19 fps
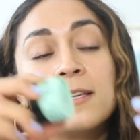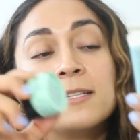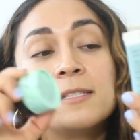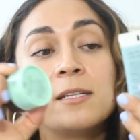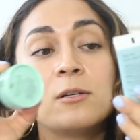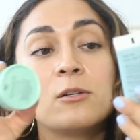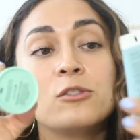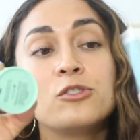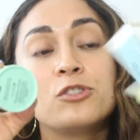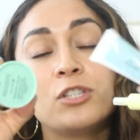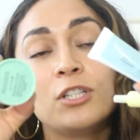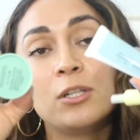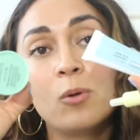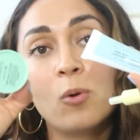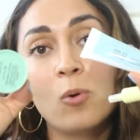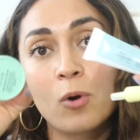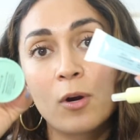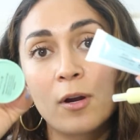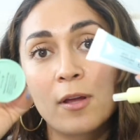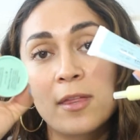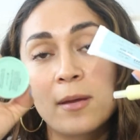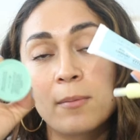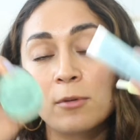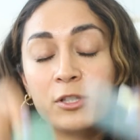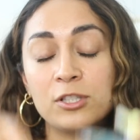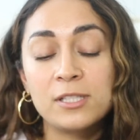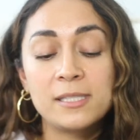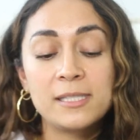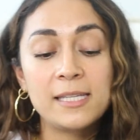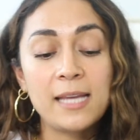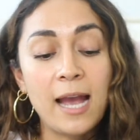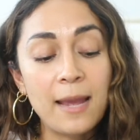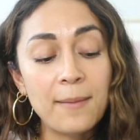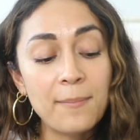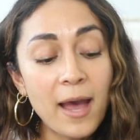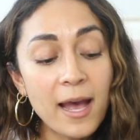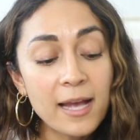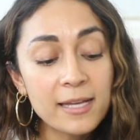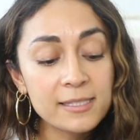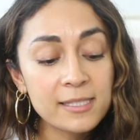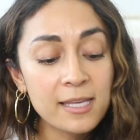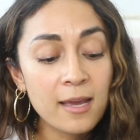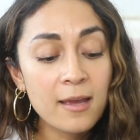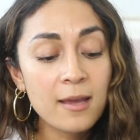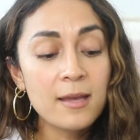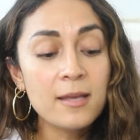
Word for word: the Zero G or the emergency eye mask.